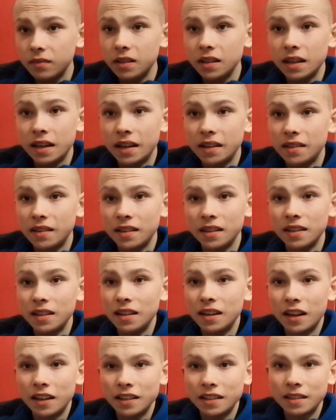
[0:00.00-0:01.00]
yeah,
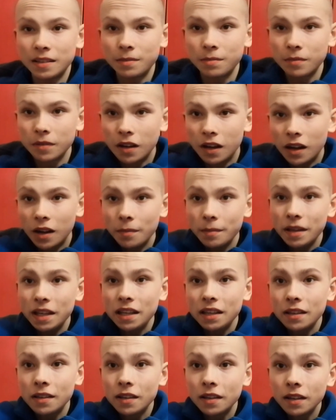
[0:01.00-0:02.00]
I
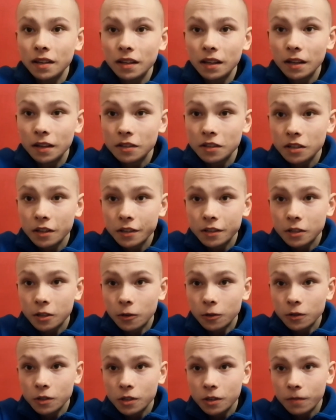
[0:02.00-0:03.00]
mean, as
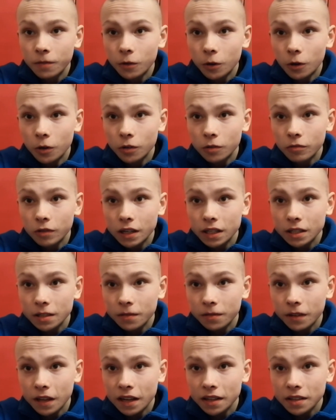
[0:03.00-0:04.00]
long as you've got a great
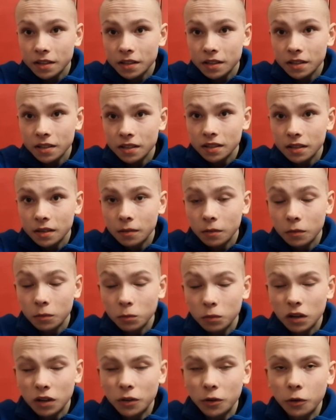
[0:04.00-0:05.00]
defence, and
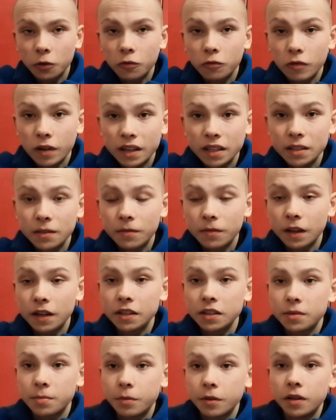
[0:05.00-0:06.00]
well, not a great
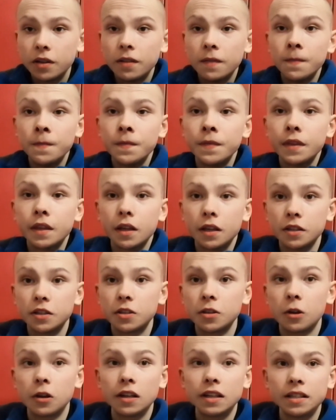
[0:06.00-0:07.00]
defence, but a
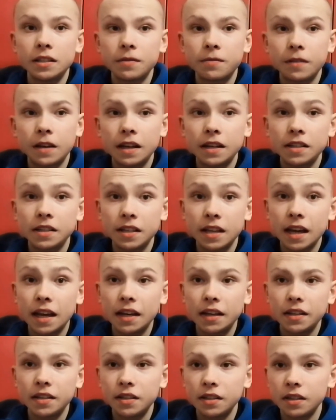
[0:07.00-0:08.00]
solid defence
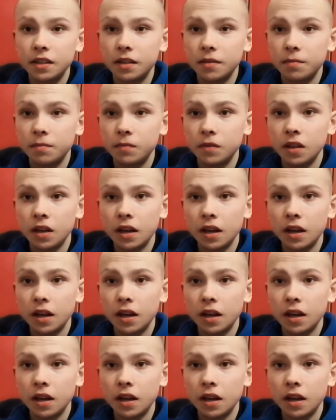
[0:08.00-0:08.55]
and a